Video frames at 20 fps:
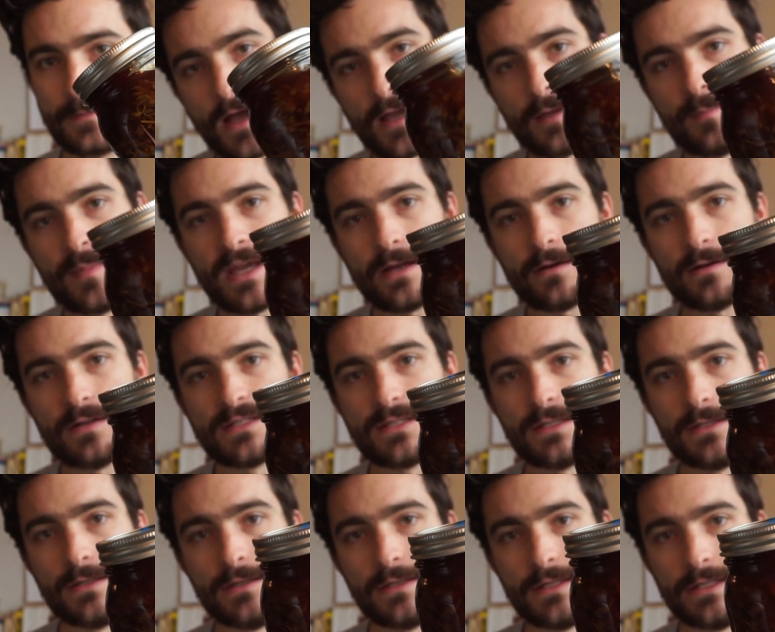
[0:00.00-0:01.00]

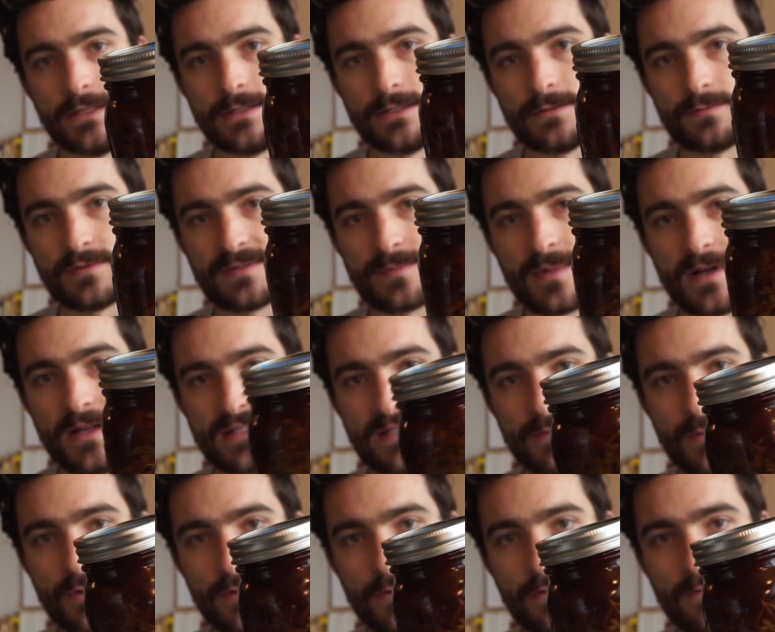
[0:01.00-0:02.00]
Hypericin is
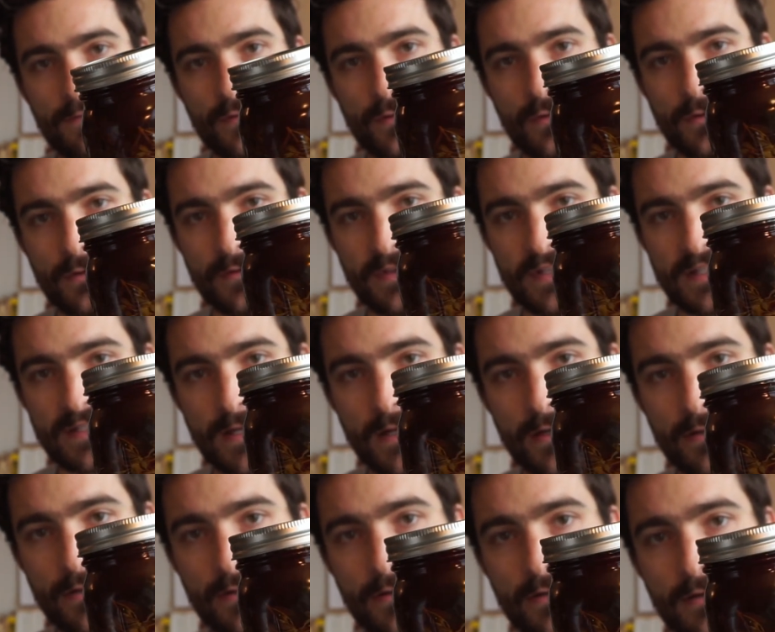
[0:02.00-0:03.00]
responsible for this
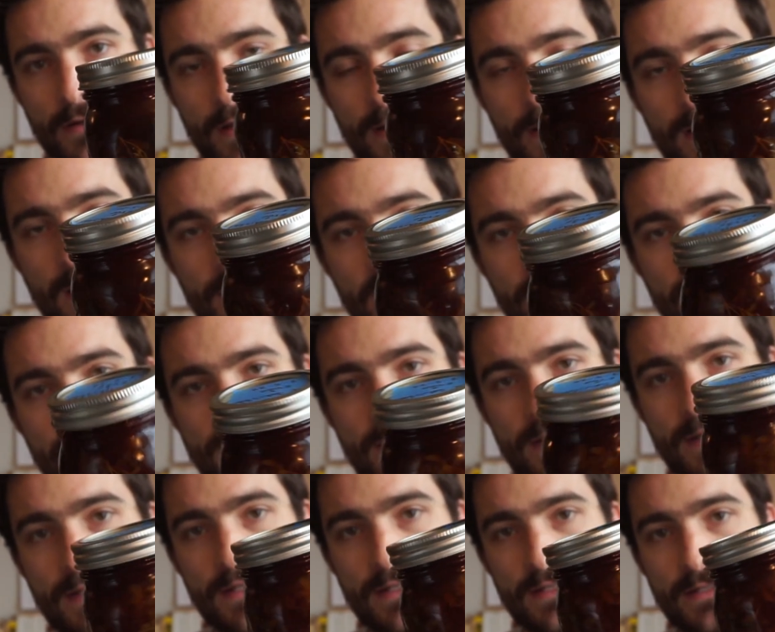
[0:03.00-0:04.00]
color, and
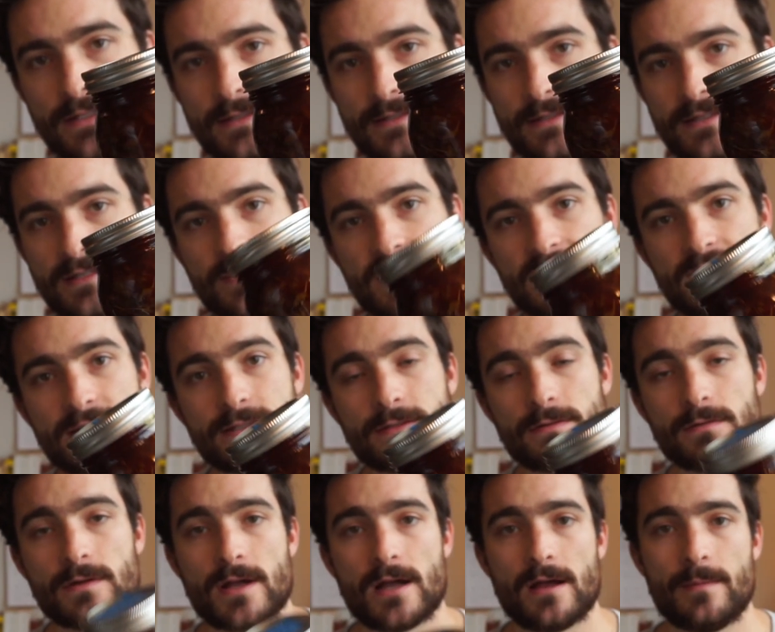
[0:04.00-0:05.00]
Hypericin is the
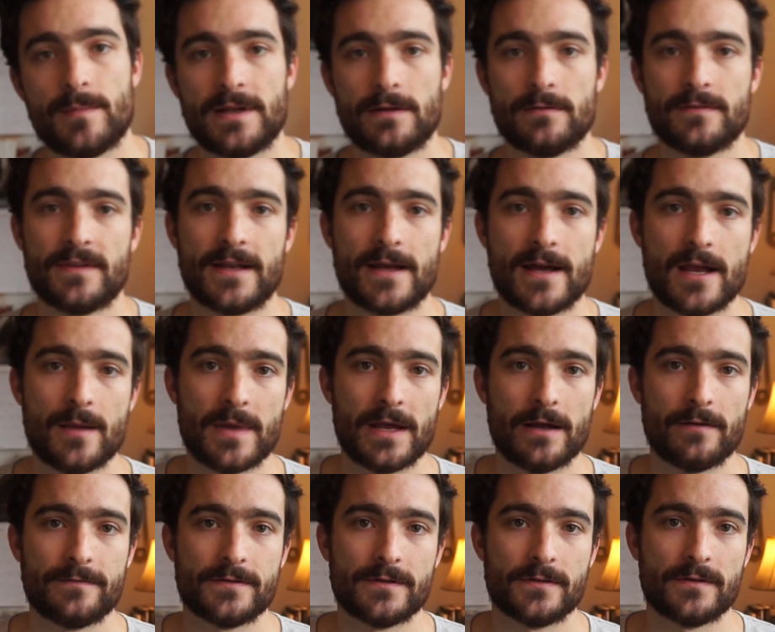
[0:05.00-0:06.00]
medicinal compound that I'm
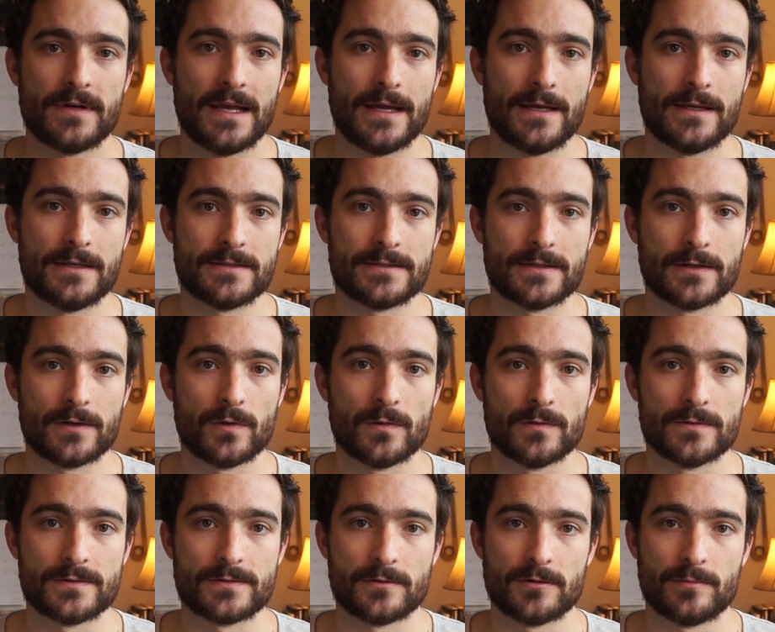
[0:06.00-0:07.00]
after as a
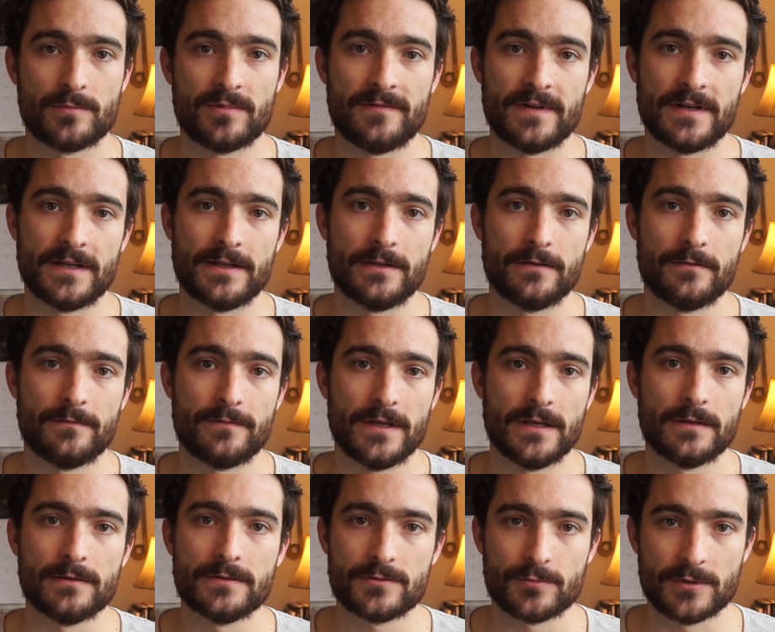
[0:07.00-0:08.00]
cold sore preventative
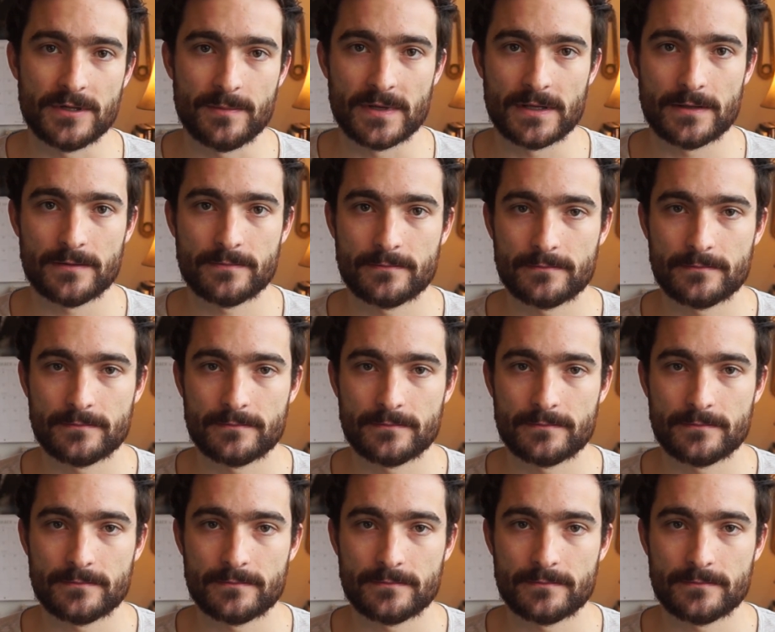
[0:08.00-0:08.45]
and treatment.